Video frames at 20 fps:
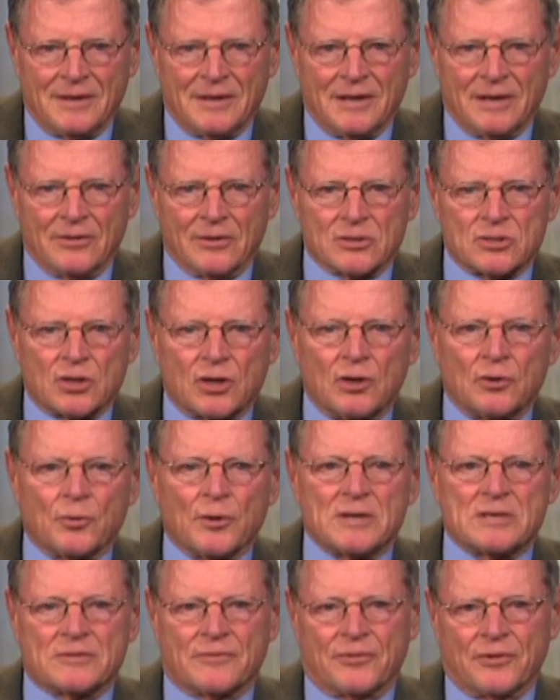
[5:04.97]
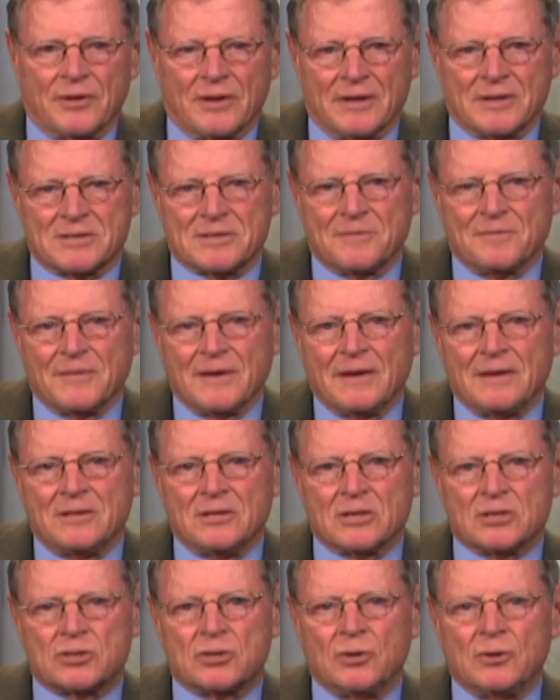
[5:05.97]
And there's a good reason for this.
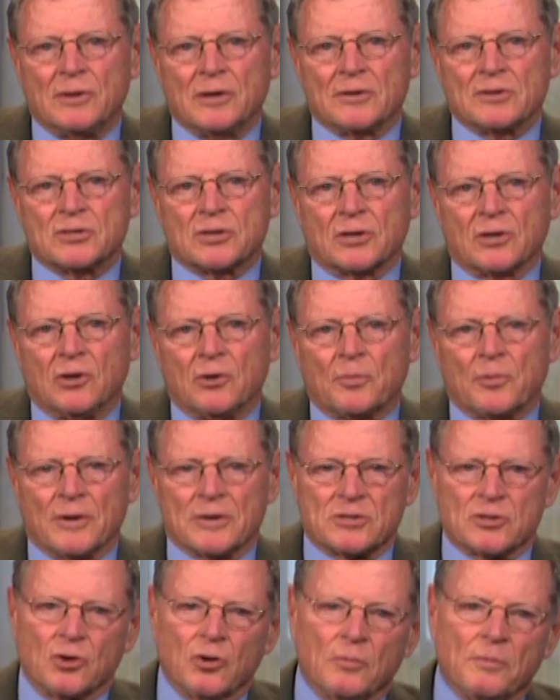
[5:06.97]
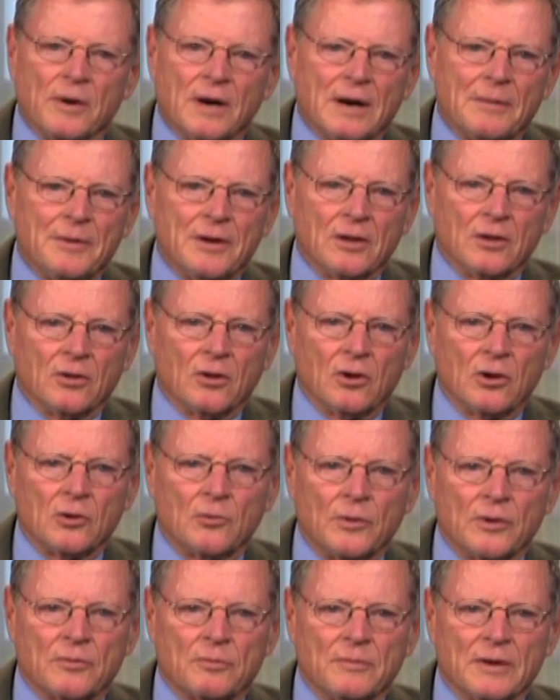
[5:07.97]
Just 2 years ago, President Obama, along
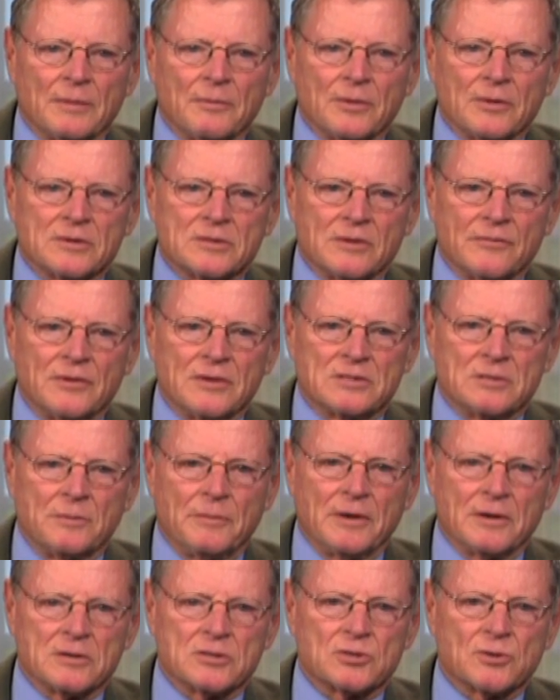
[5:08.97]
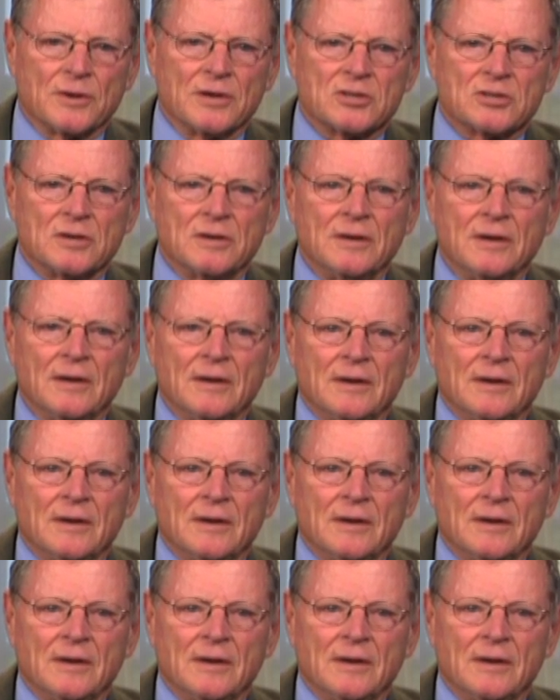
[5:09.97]
with members of his administration,